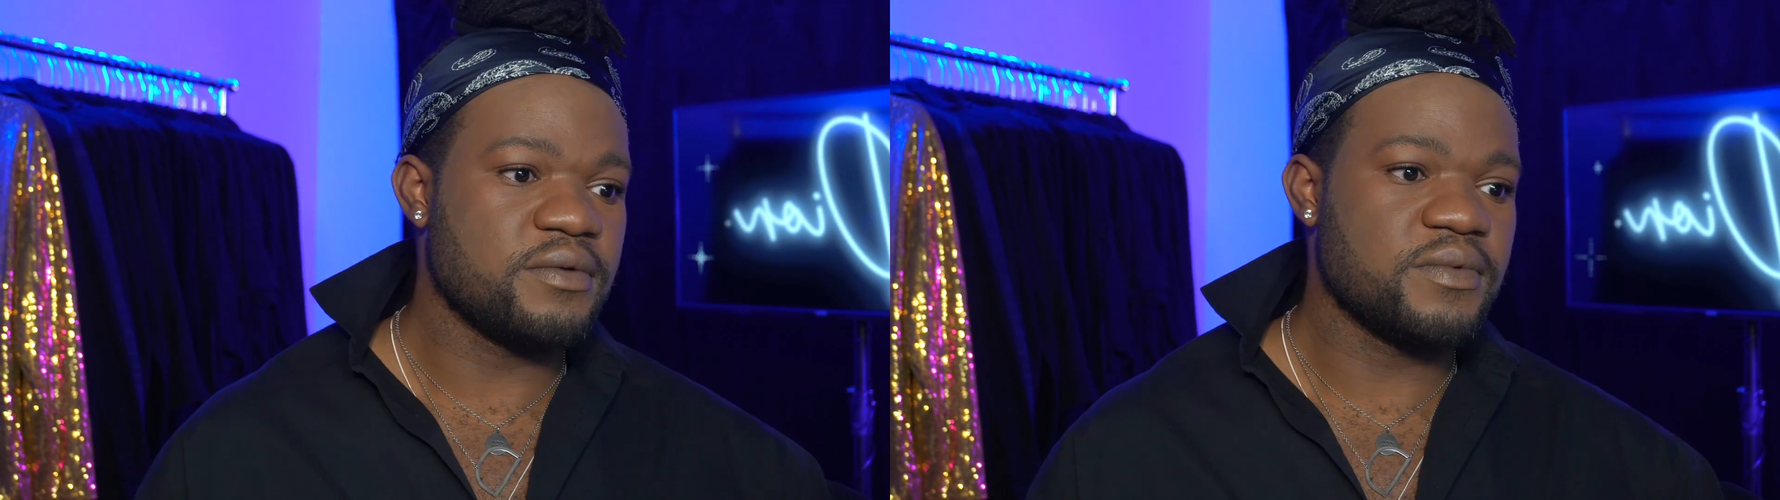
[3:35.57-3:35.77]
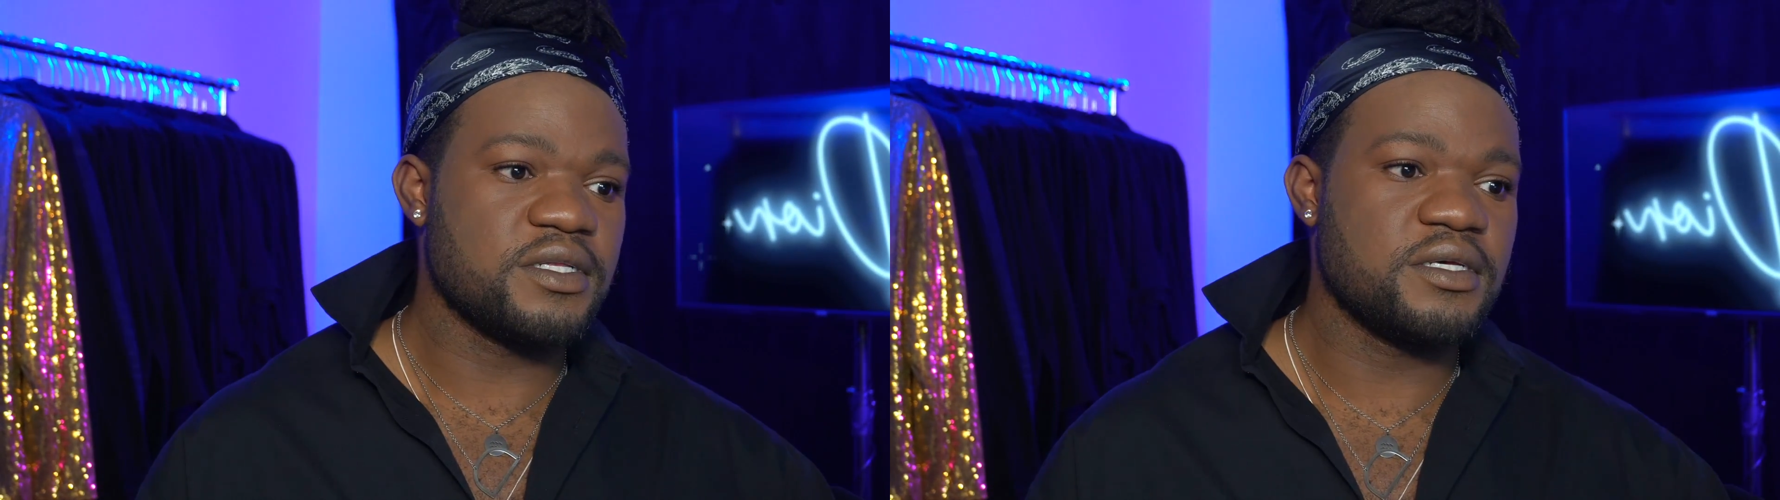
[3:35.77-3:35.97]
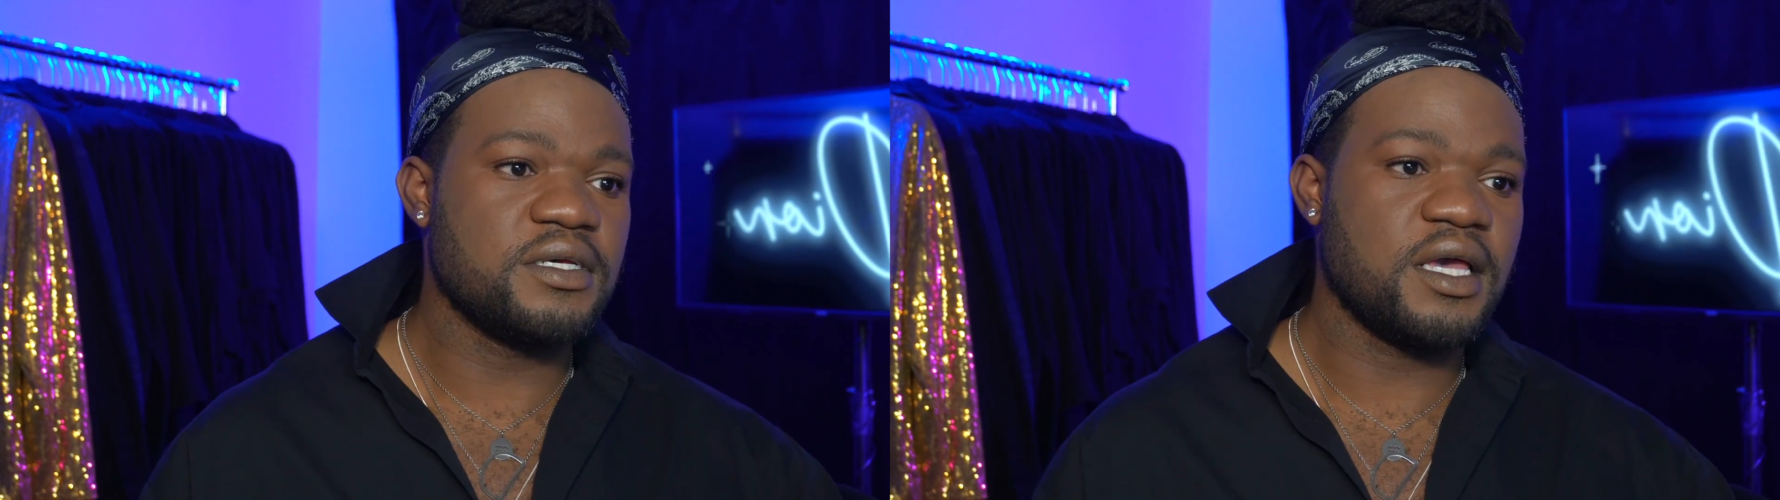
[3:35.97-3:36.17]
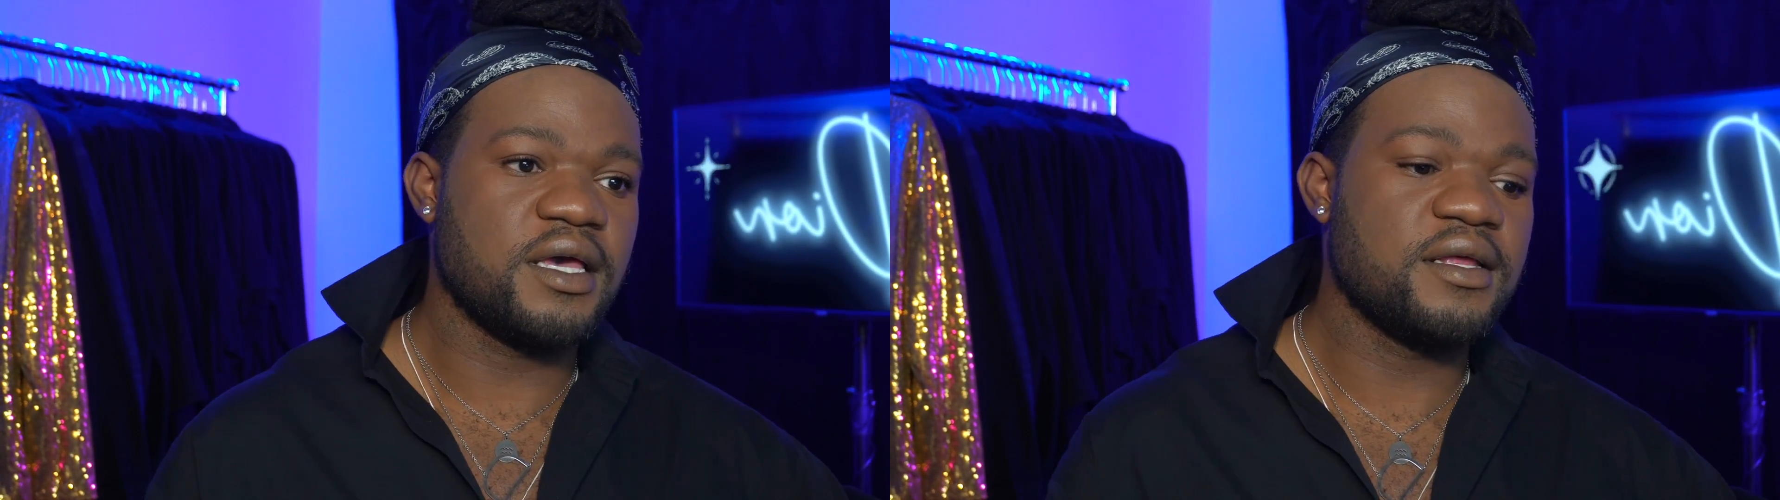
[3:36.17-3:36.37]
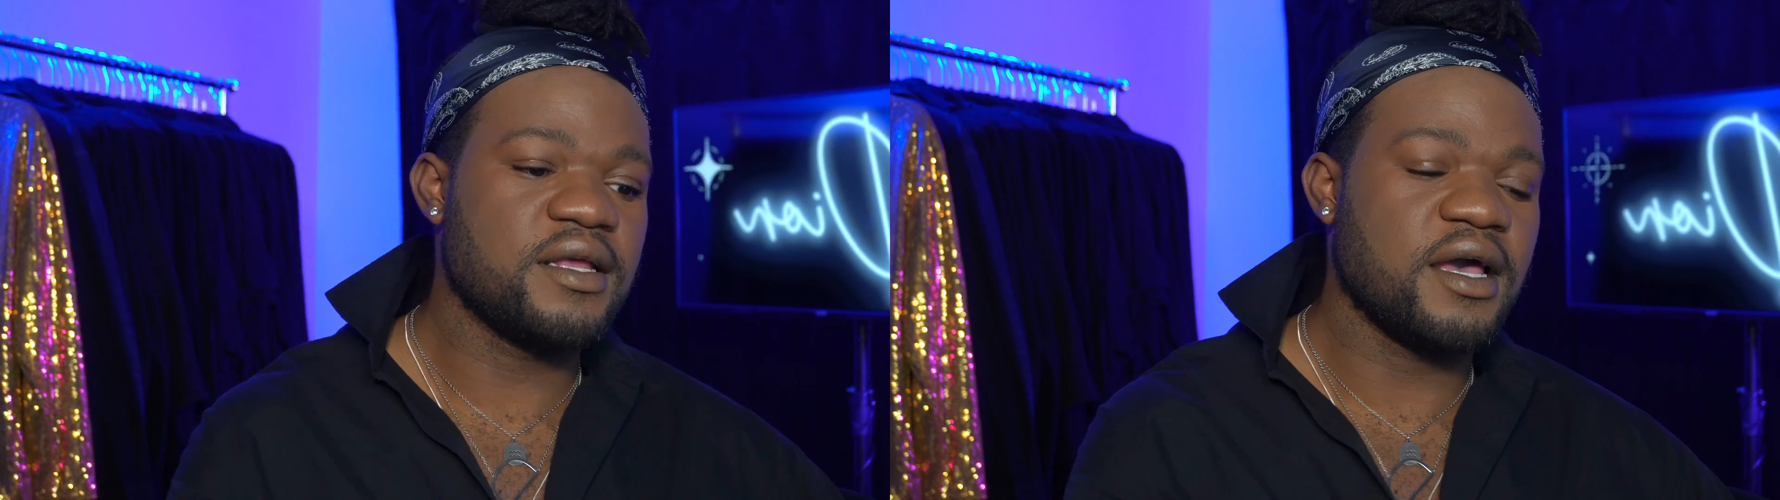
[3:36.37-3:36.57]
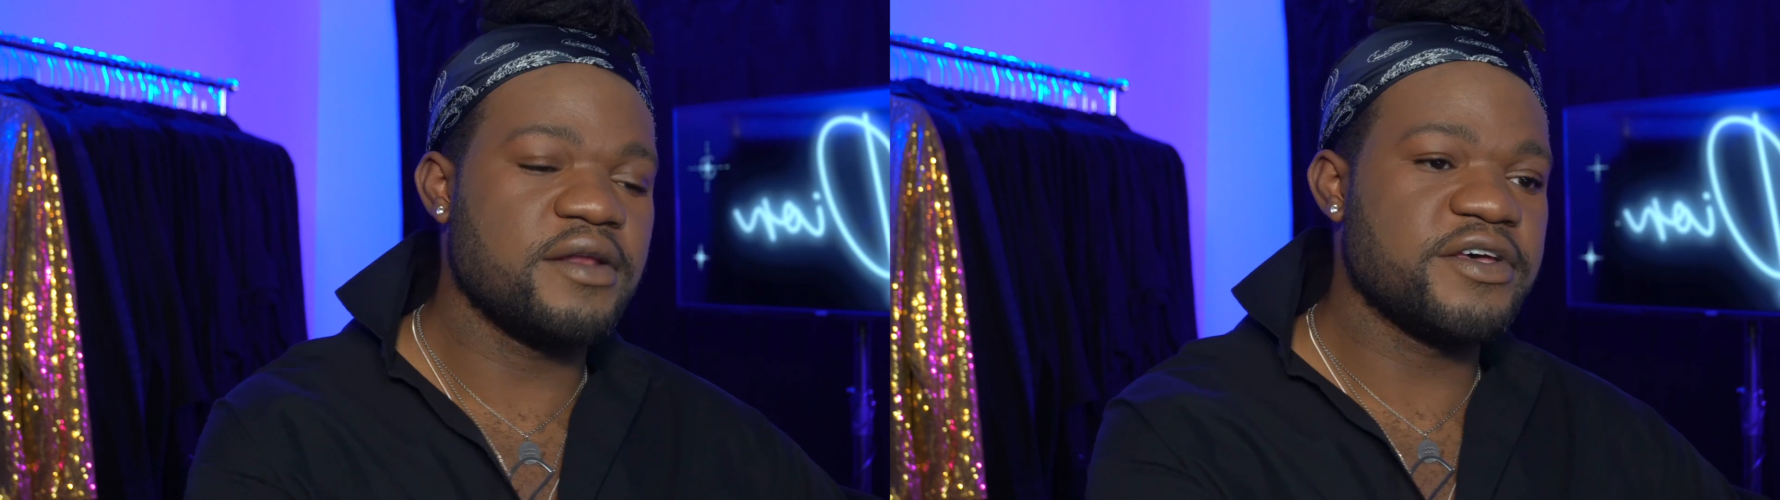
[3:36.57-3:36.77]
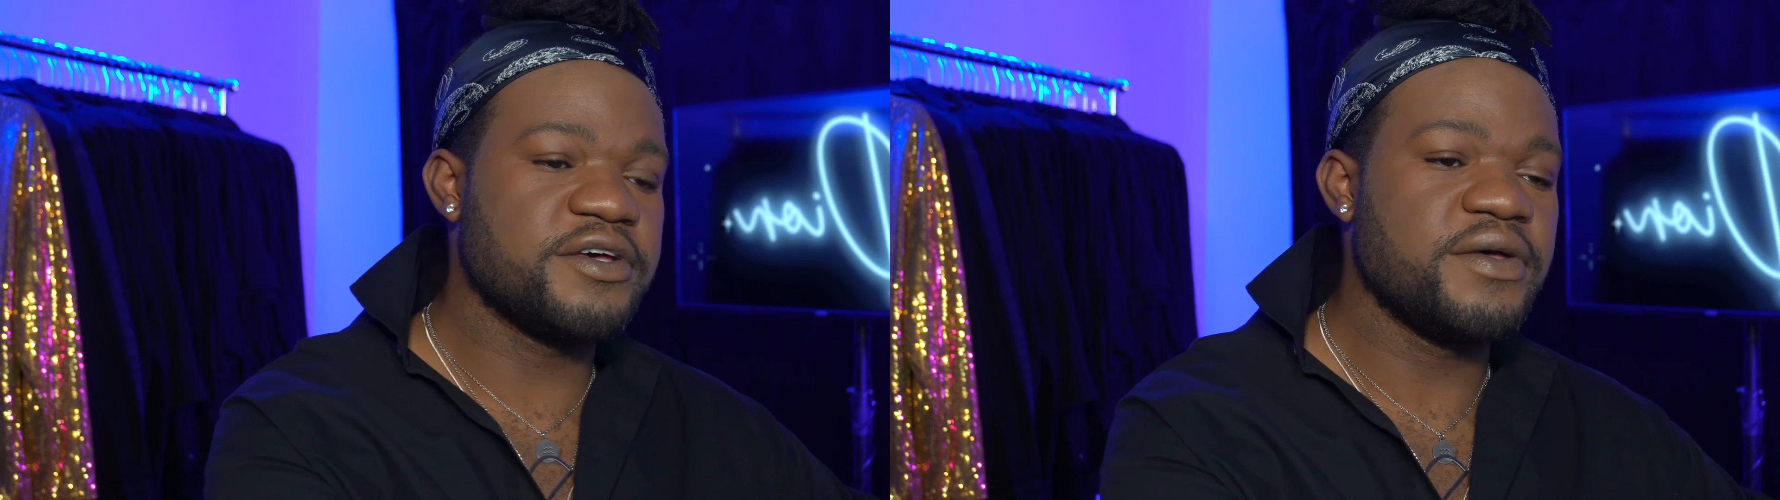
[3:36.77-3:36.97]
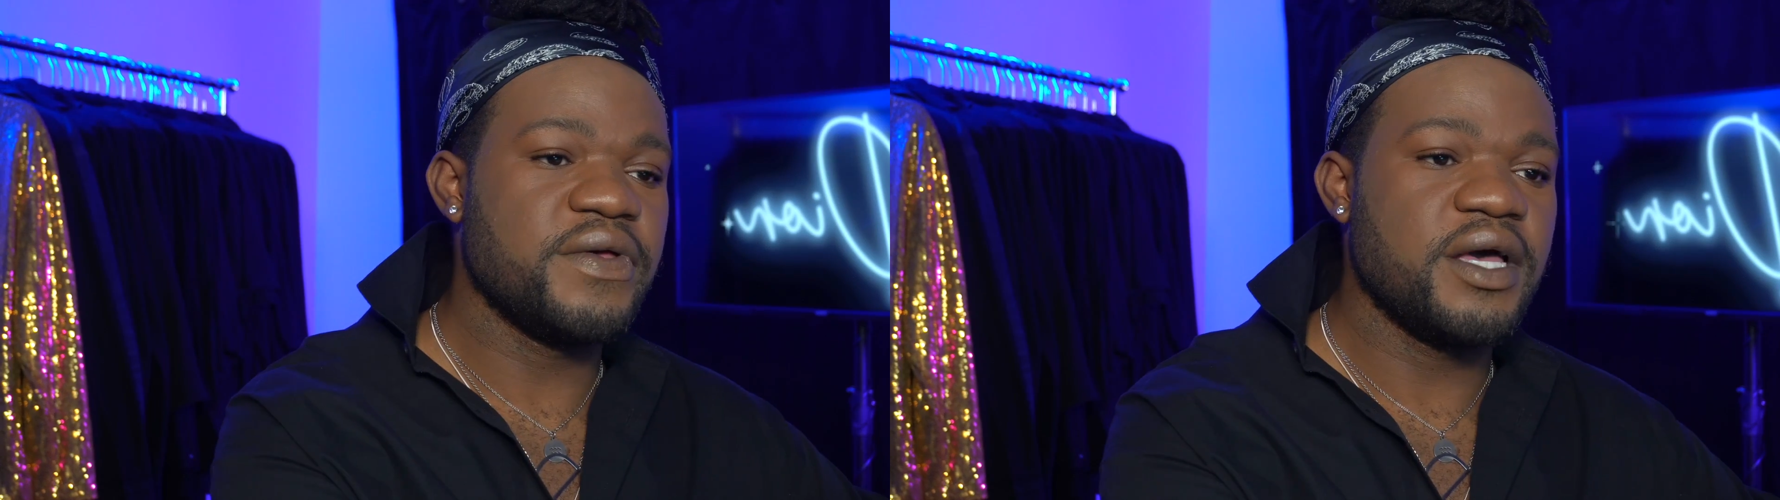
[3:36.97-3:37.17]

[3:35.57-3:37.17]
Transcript: really can kind of